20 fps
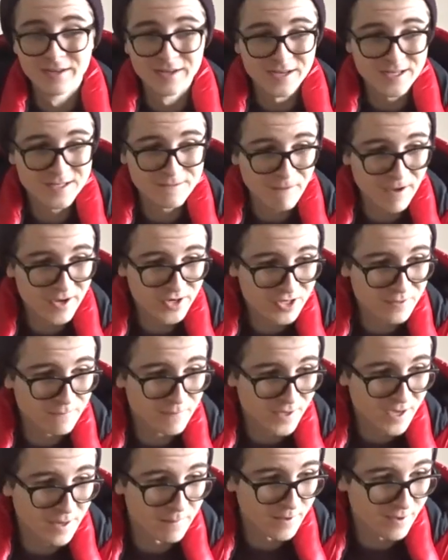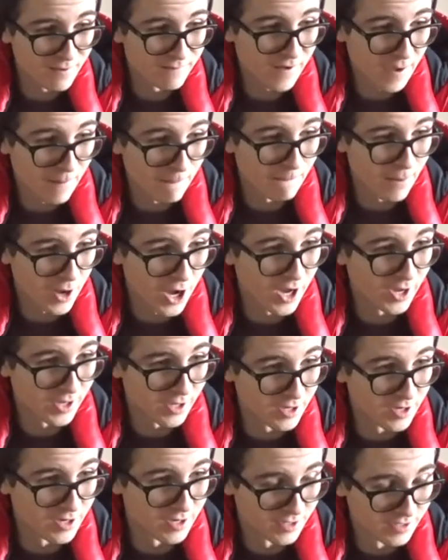especially becoming a
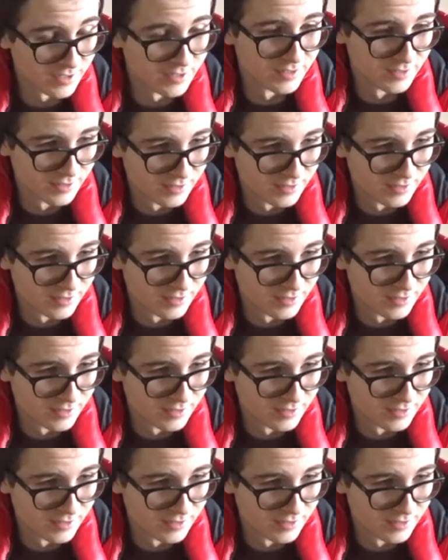vampire.